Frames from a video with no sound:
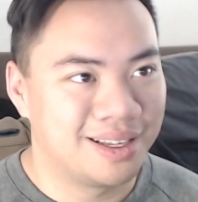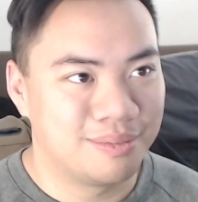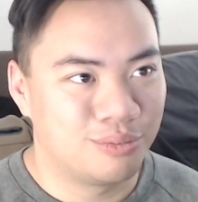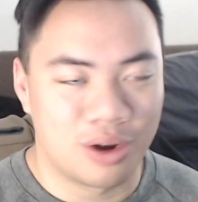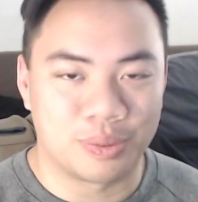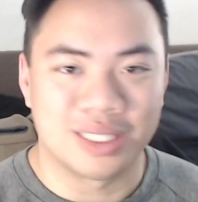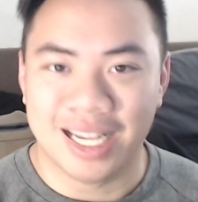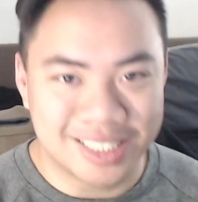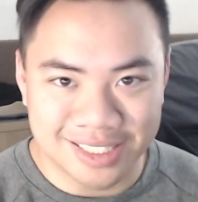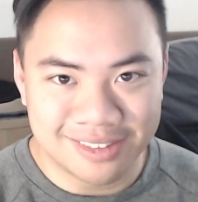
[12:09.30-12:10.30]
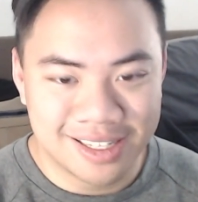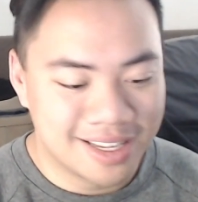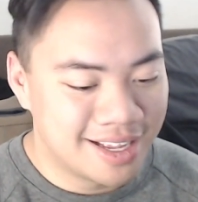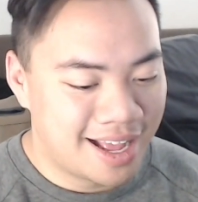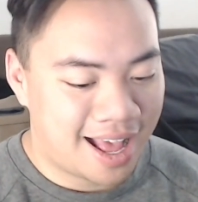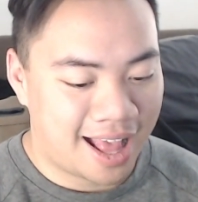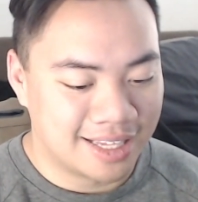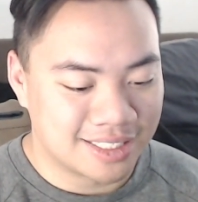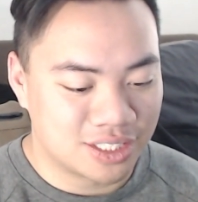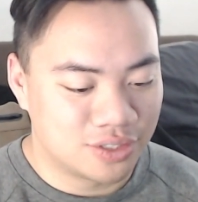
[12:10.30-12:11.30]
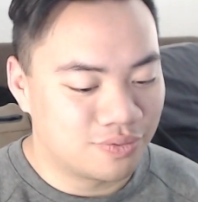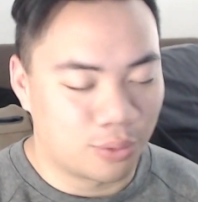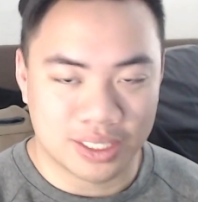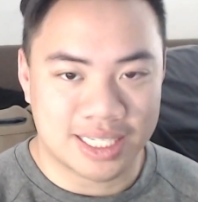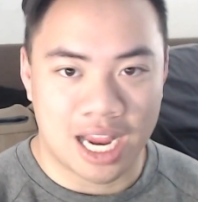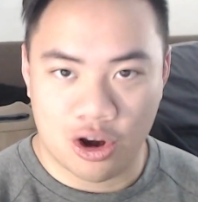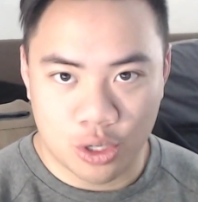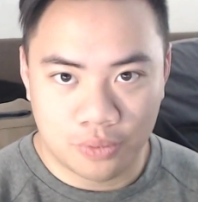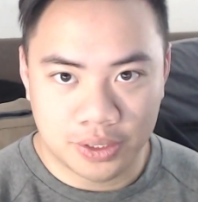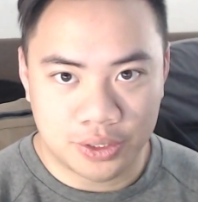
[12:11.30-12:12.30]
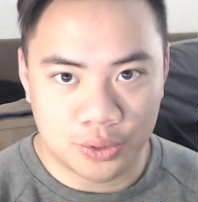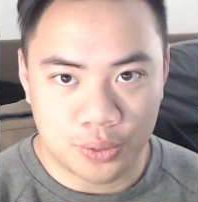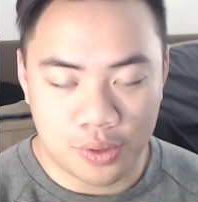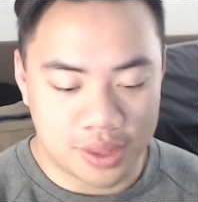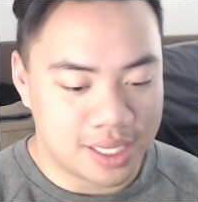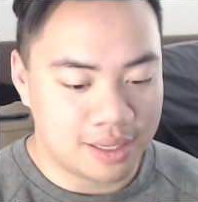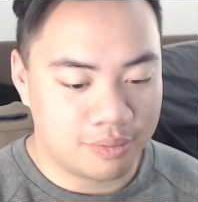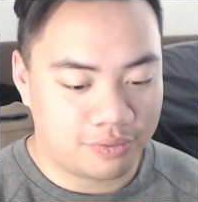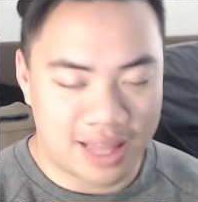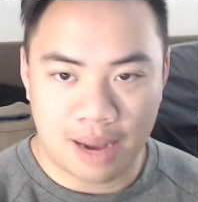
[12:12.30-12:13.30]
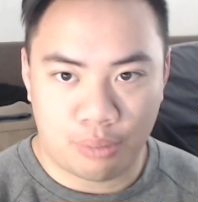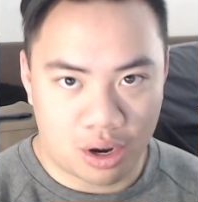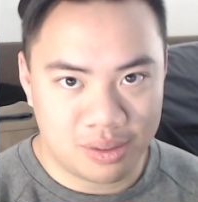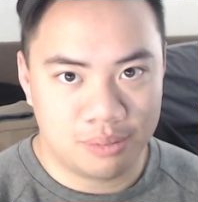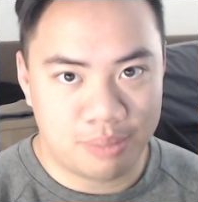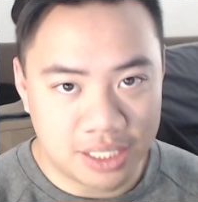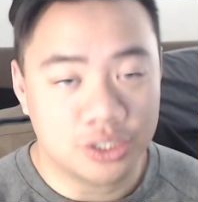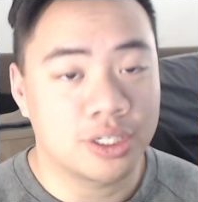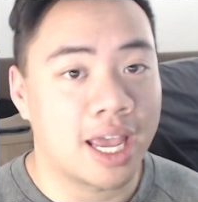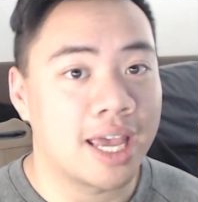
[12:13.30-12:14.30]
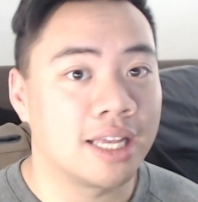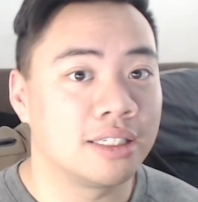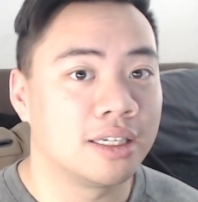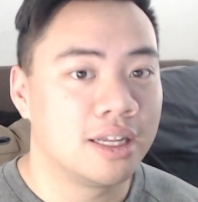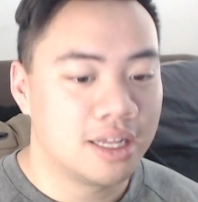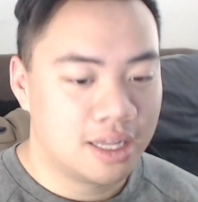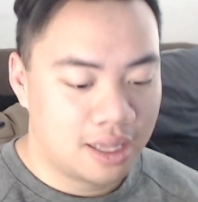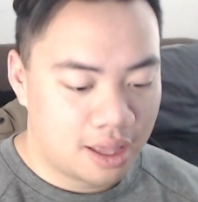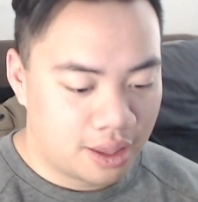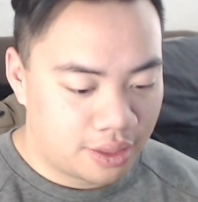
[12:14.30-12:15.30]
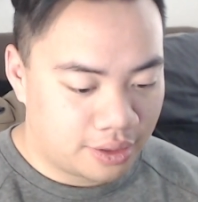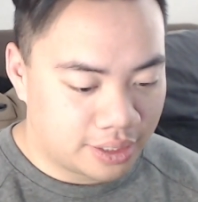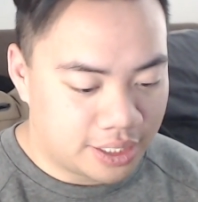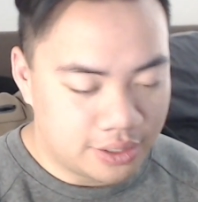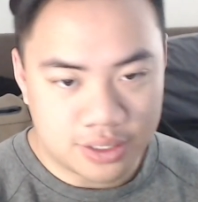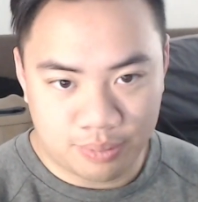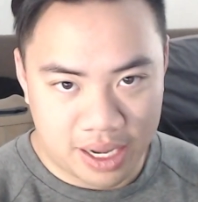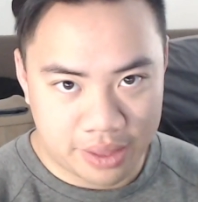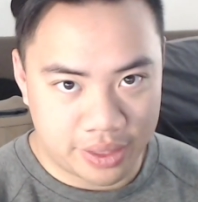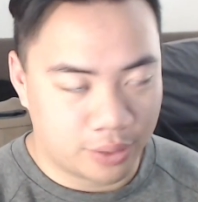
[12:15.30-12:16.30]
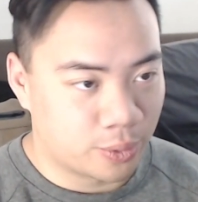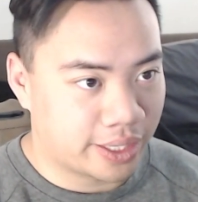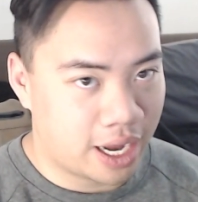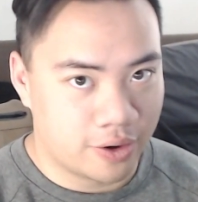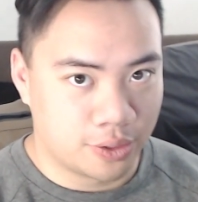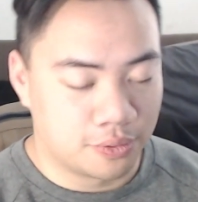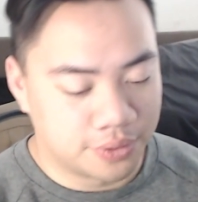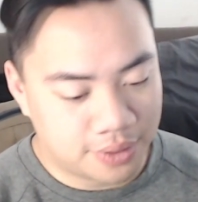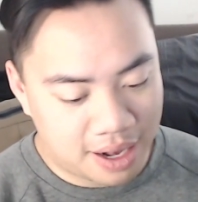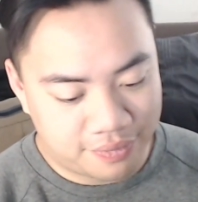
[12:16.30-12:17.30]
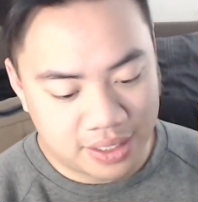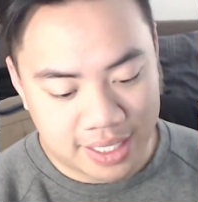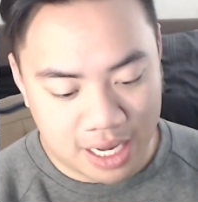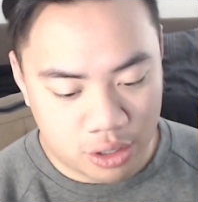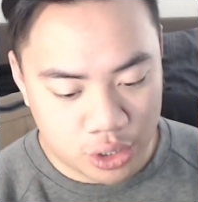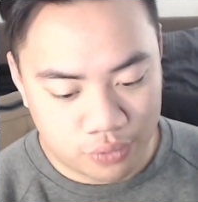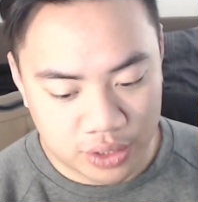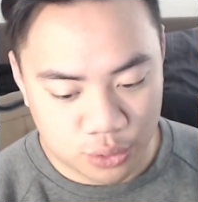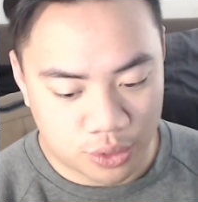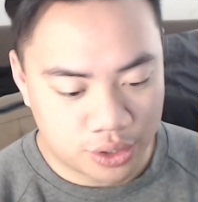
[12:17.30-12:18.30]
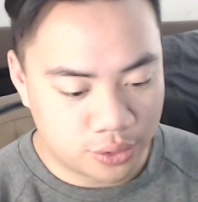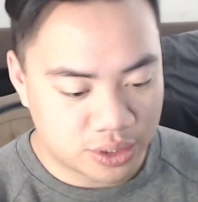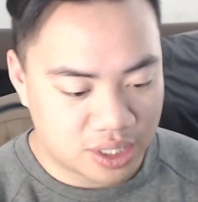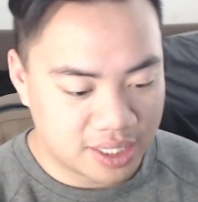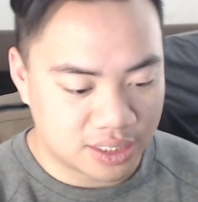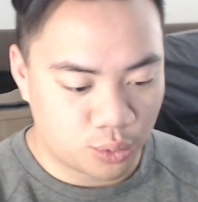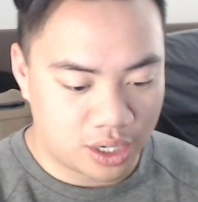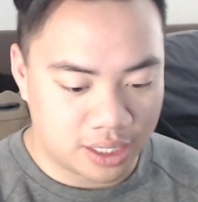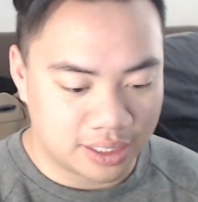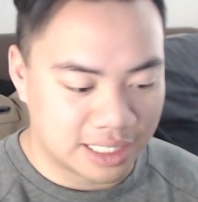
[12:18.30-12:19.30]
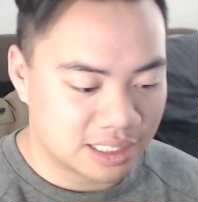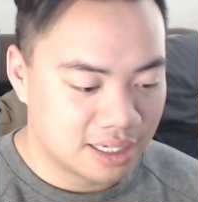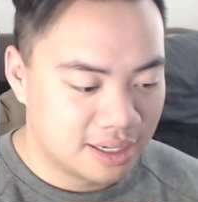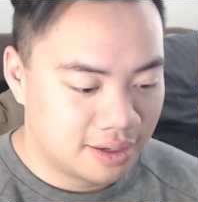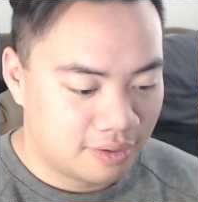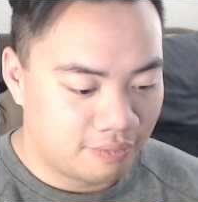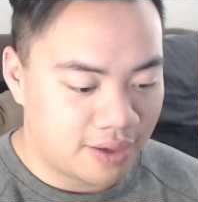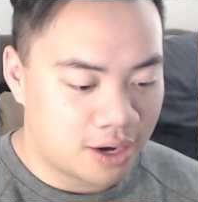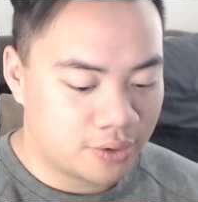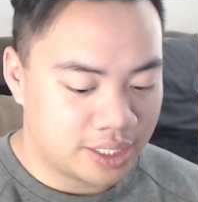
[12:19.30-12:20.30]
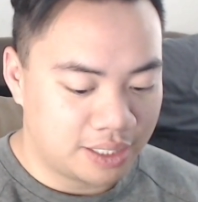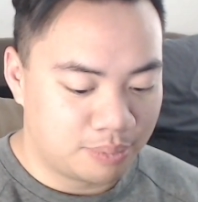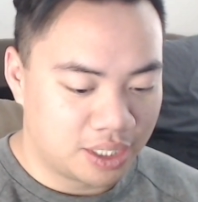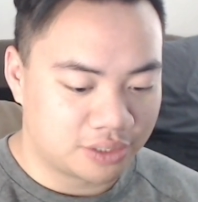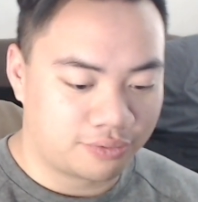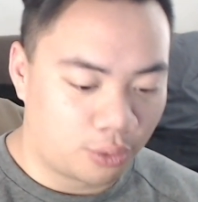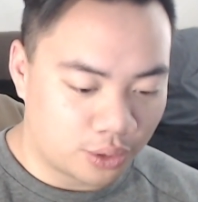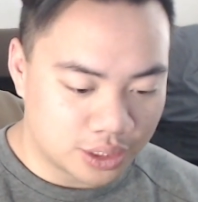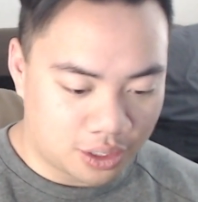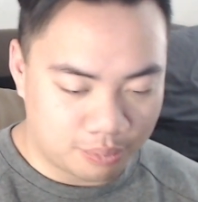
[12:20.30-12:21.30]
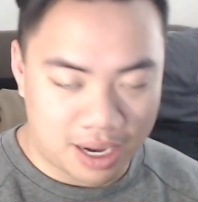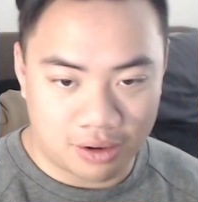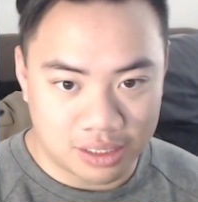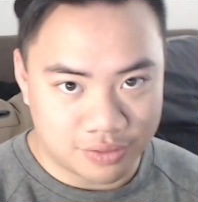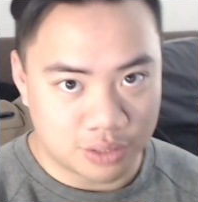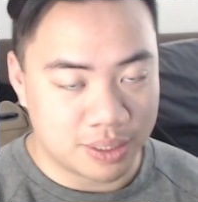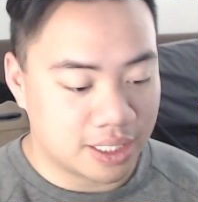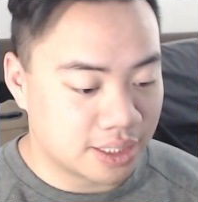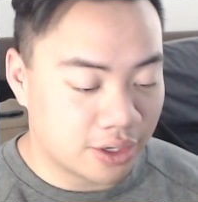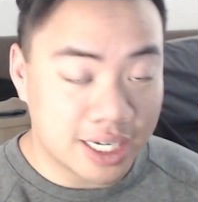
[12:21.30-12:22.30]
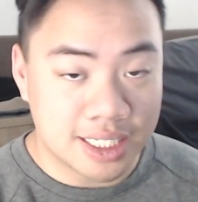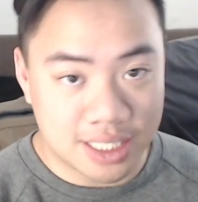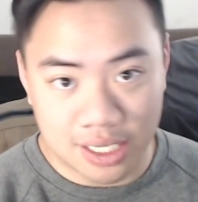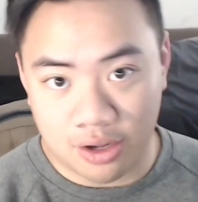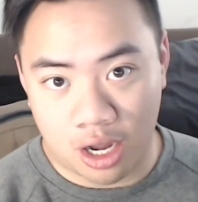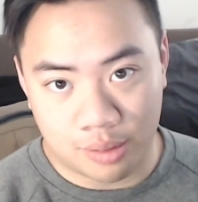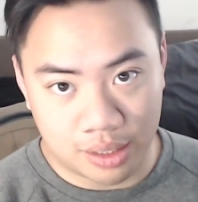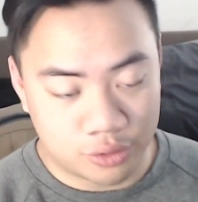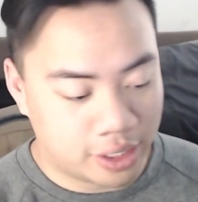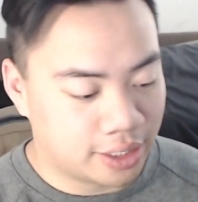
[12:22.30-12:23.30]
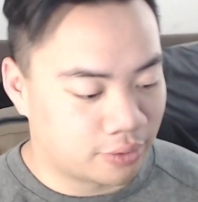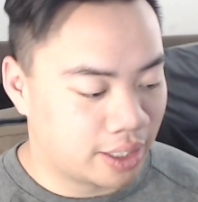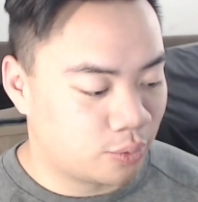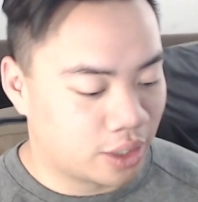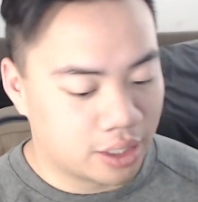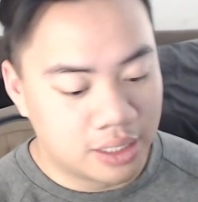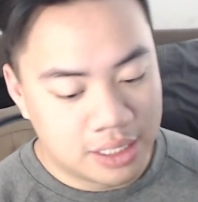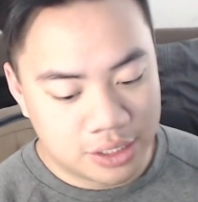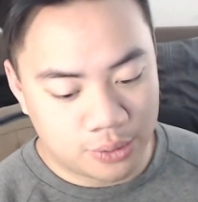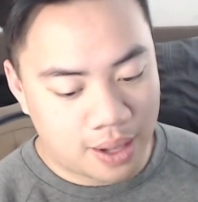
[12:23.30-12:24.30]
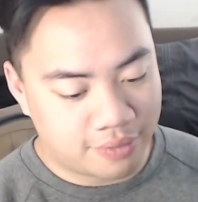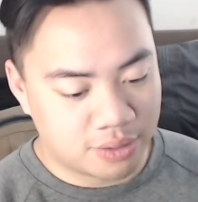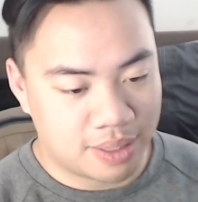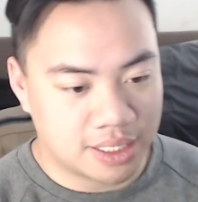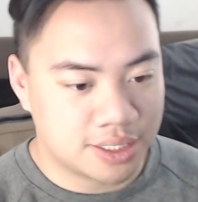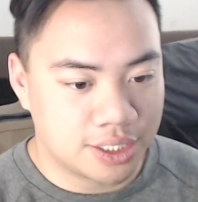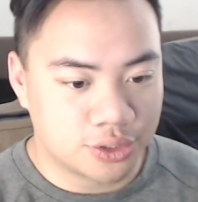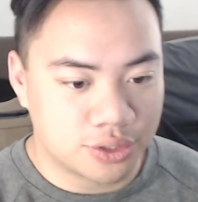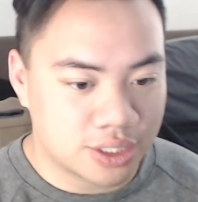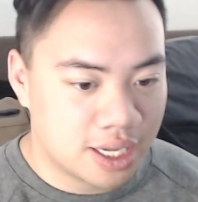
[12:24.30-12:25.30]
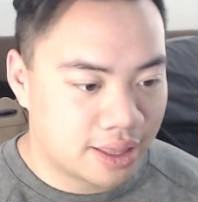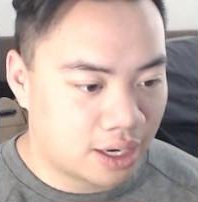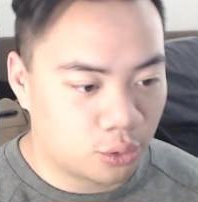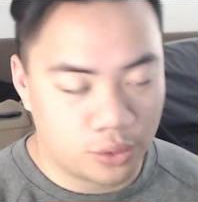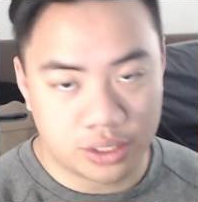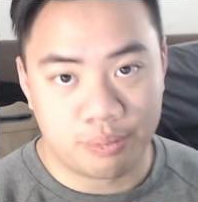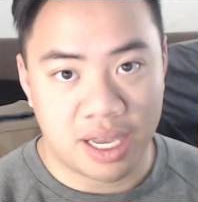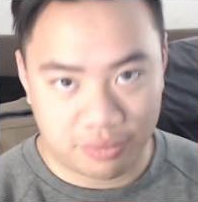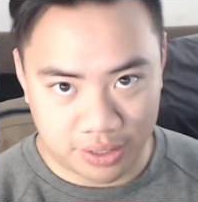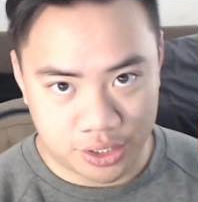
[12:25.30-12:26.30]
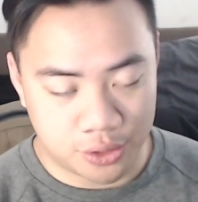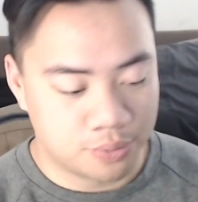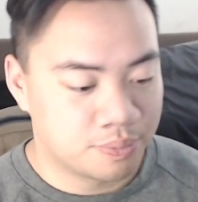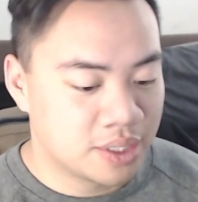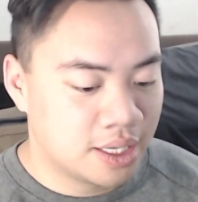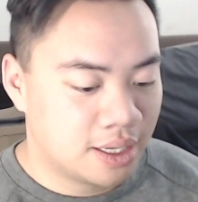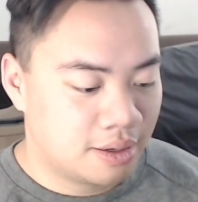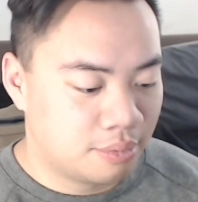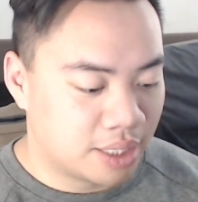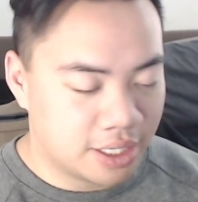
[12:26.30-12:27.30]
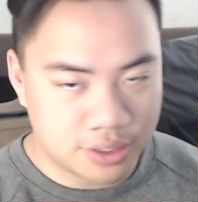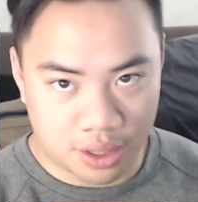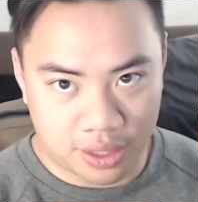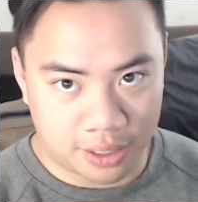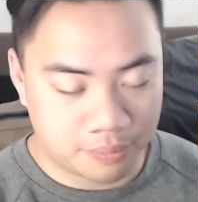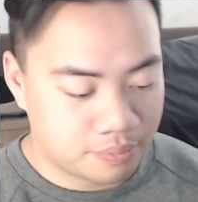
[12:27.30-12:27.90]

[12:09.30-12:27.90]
reputation as for its carryover to the flat barbell bench. And here's my thing with carryover. I feel like carryover is one of those things where it's very much focused on powerlifters because there is the economy of training, right? Where you have to make decisions that are going to benefit you. But here's the thing.